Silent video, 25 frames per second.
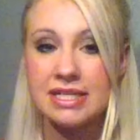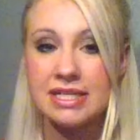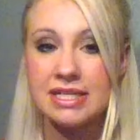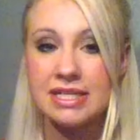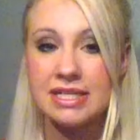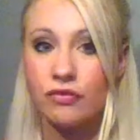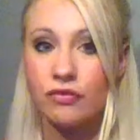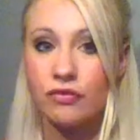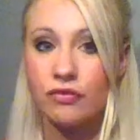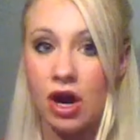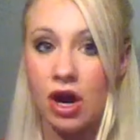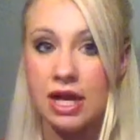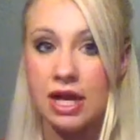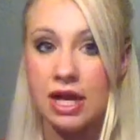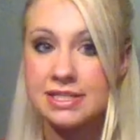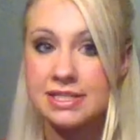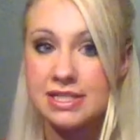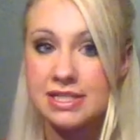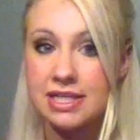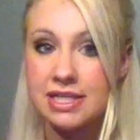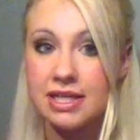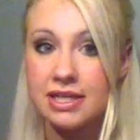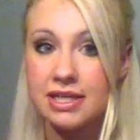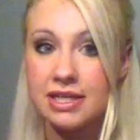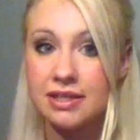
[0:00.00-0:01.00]
it over
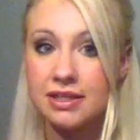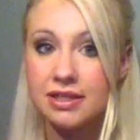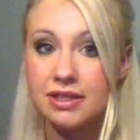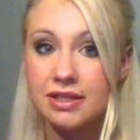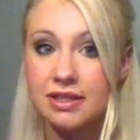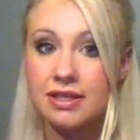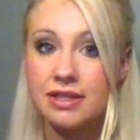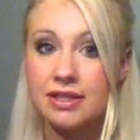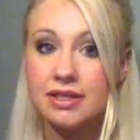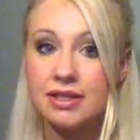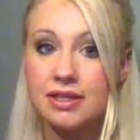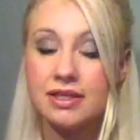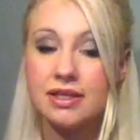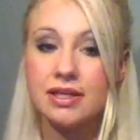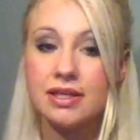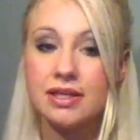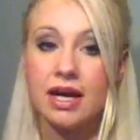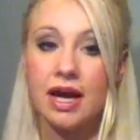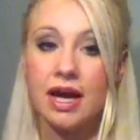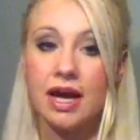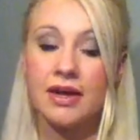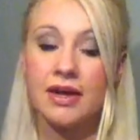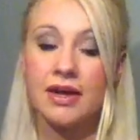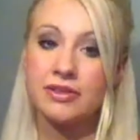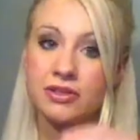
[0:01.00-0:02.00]
Austin.
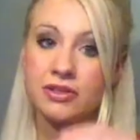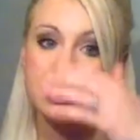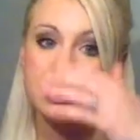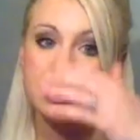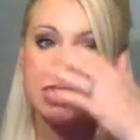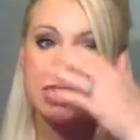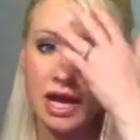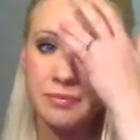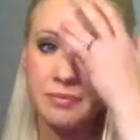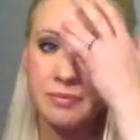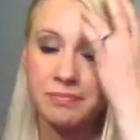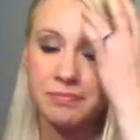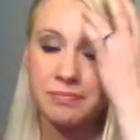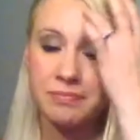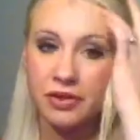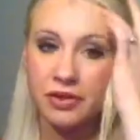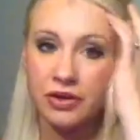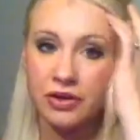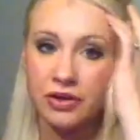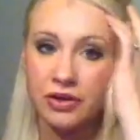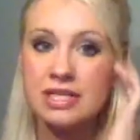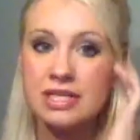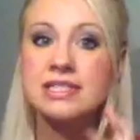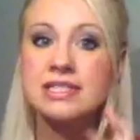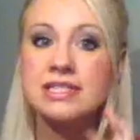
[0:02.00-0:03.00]
I think
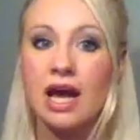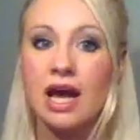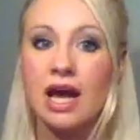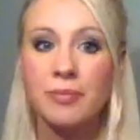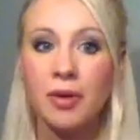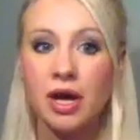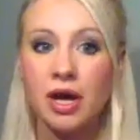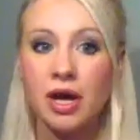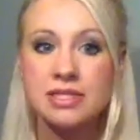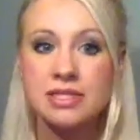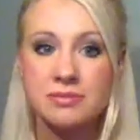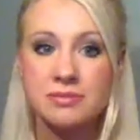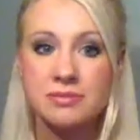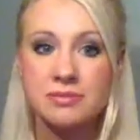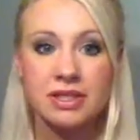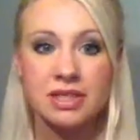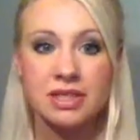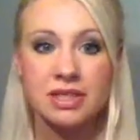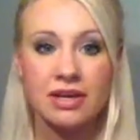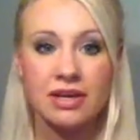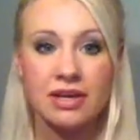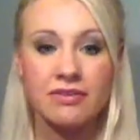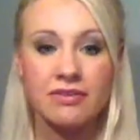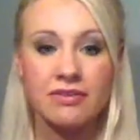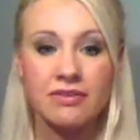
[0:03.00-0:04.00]
there is that
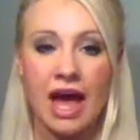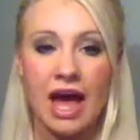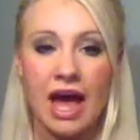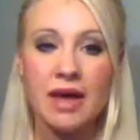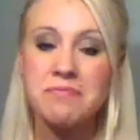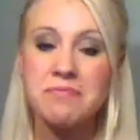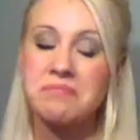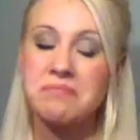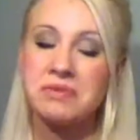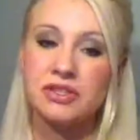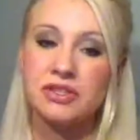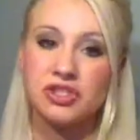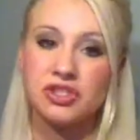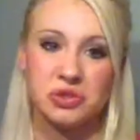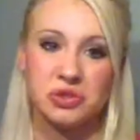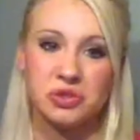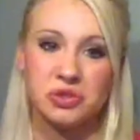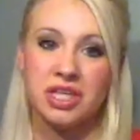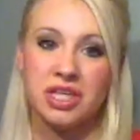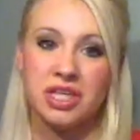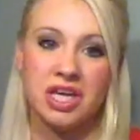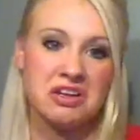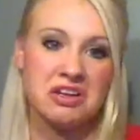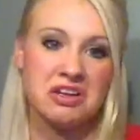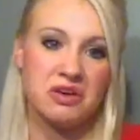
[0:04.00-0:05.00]
possibility of that, but
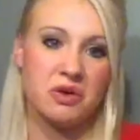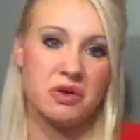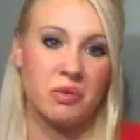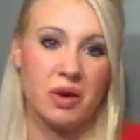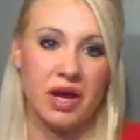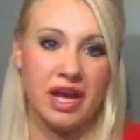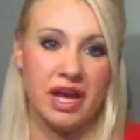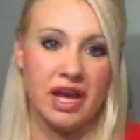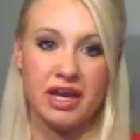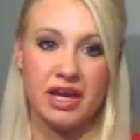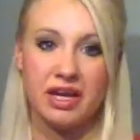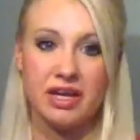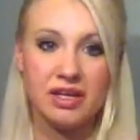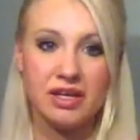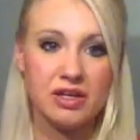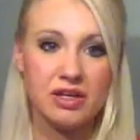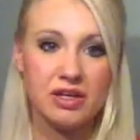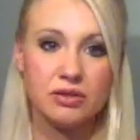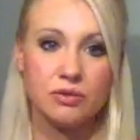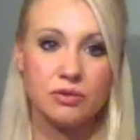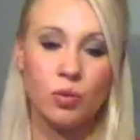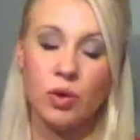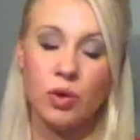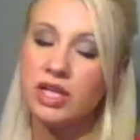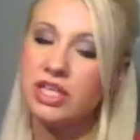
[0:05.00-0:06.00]
Julia, no way.
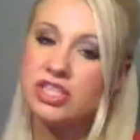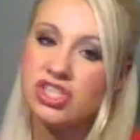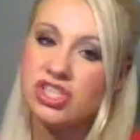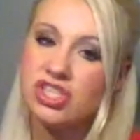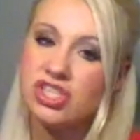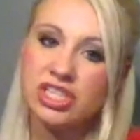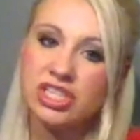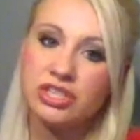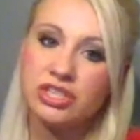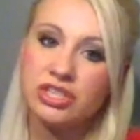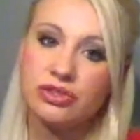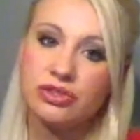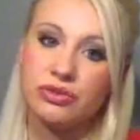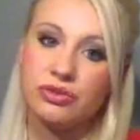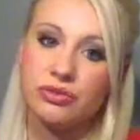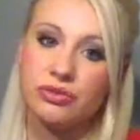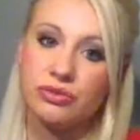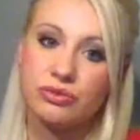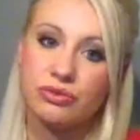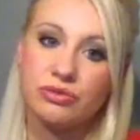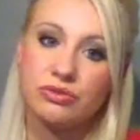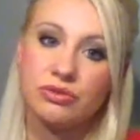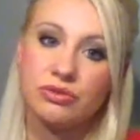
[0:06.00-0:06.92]
What did she do?